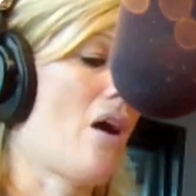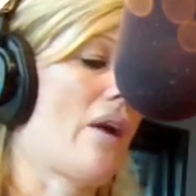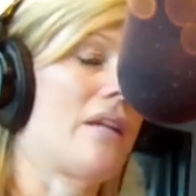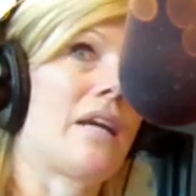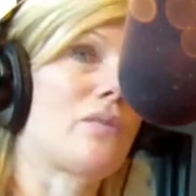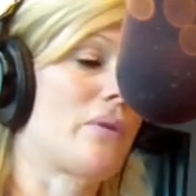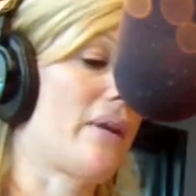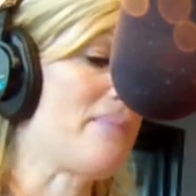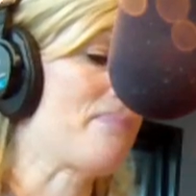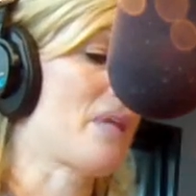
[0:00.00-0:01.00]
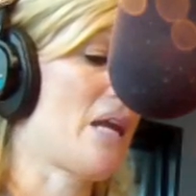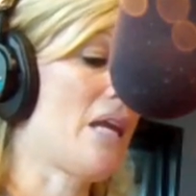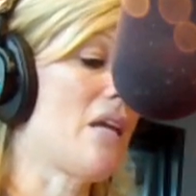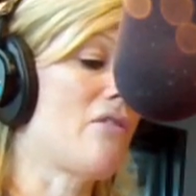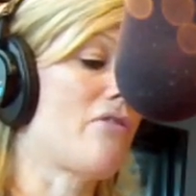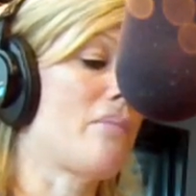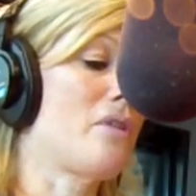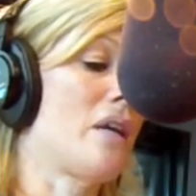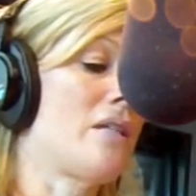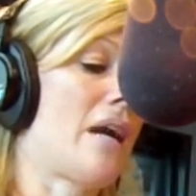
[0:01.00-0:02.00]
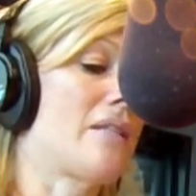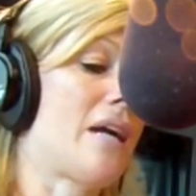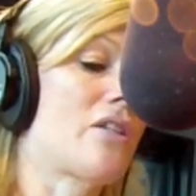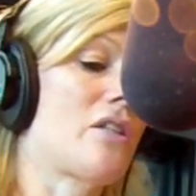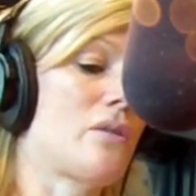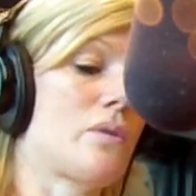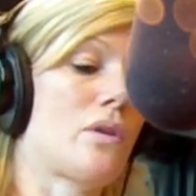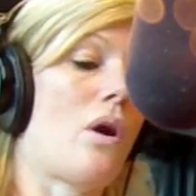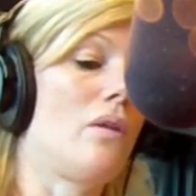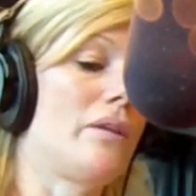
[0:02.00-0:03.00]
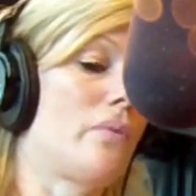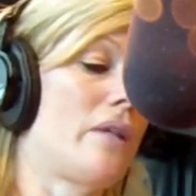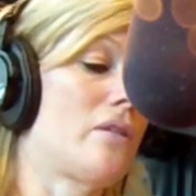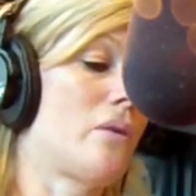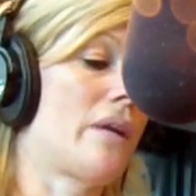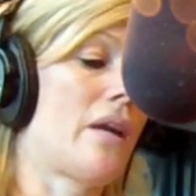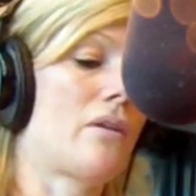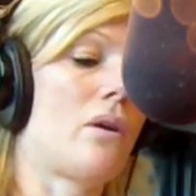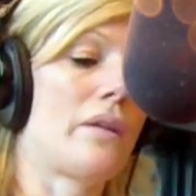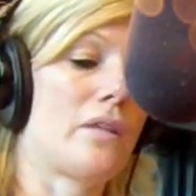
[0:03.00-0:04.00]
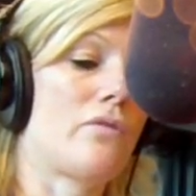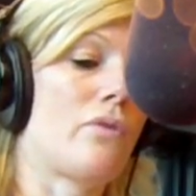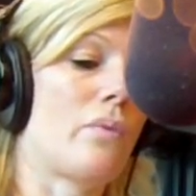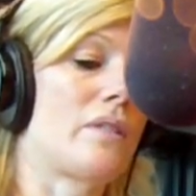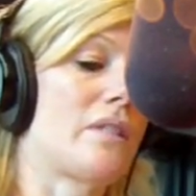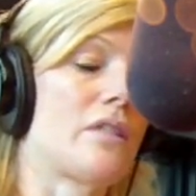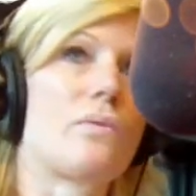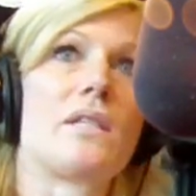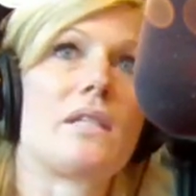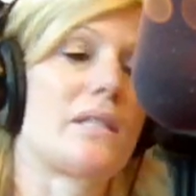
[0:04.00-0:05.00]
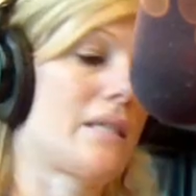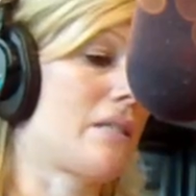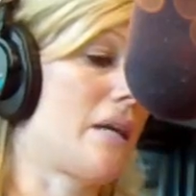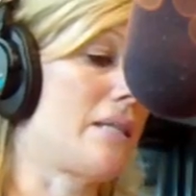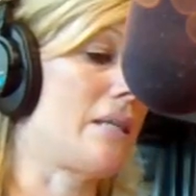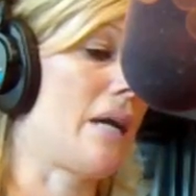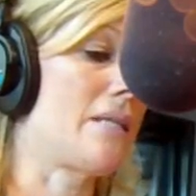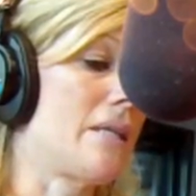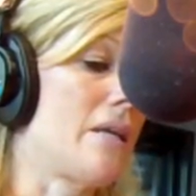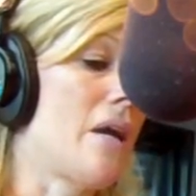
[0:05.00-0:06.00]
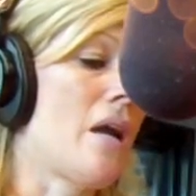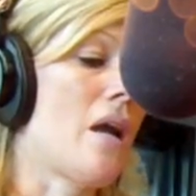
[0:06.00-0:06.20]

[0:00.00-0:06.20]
All right, next one, ready? Ian from Dundas. Actually, this was a call-in one, so again, calling into 416-366-9090.